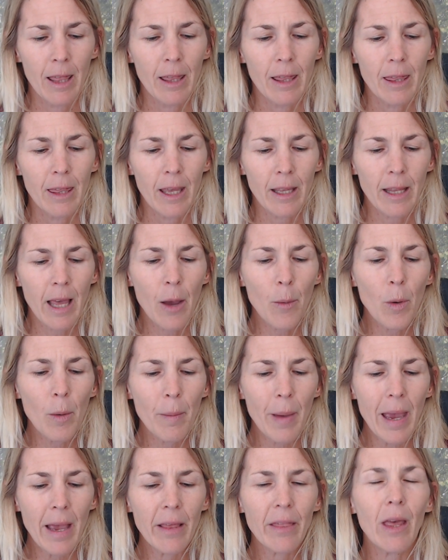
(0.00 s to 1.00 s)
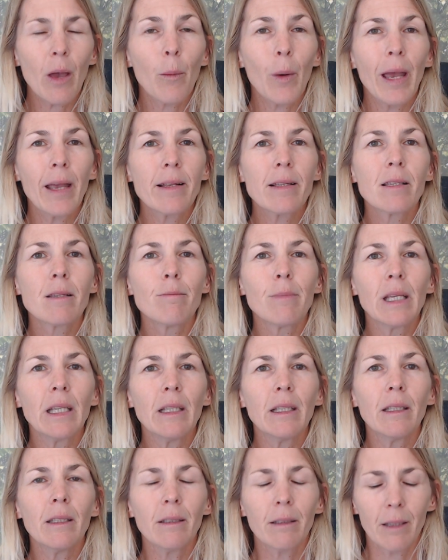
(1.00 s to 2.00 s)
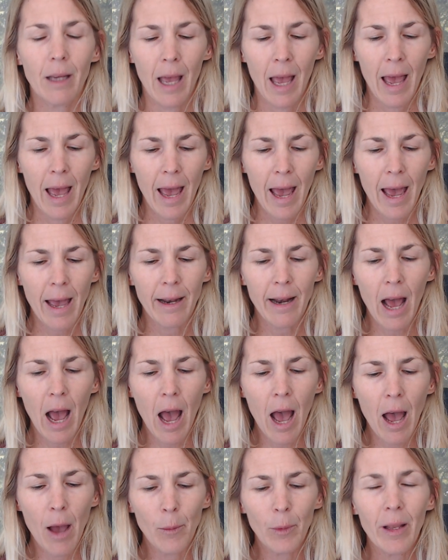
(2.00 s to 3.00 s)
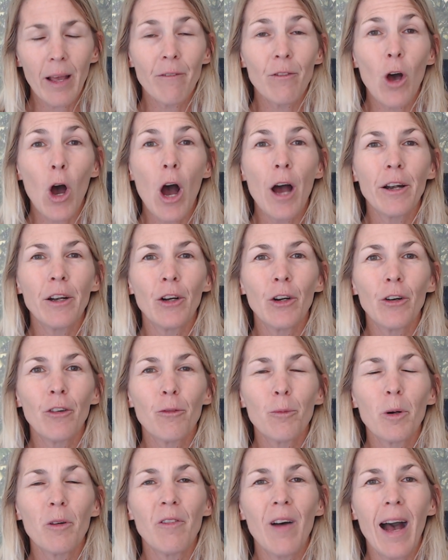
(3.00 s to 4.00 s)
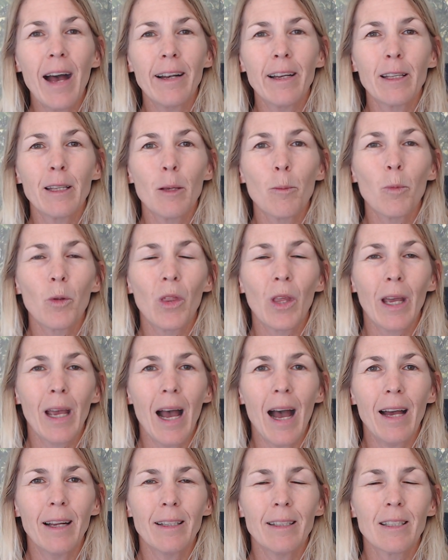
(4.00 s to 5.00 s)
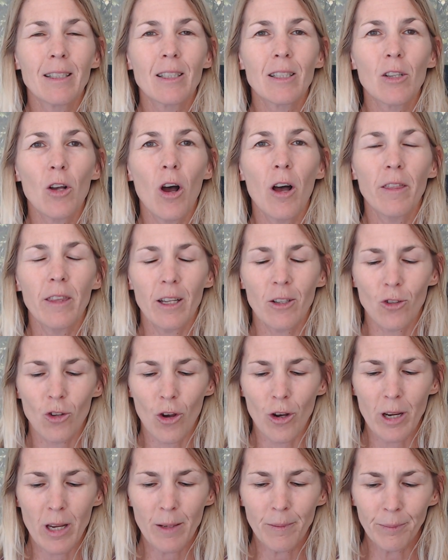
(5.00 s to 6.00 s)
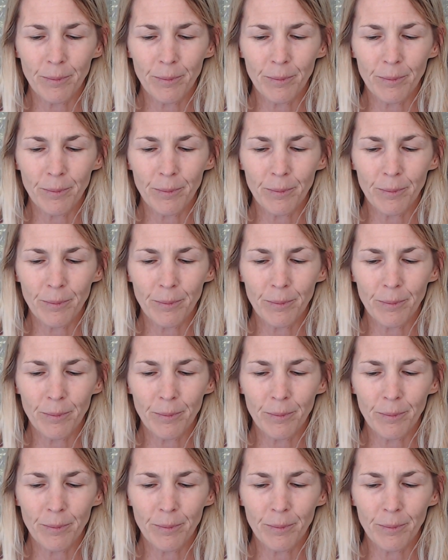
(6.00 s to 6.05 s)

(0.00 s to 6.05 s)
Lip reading: that they will make their way to me, and I will have the honor of providing them with the guidance on their journey.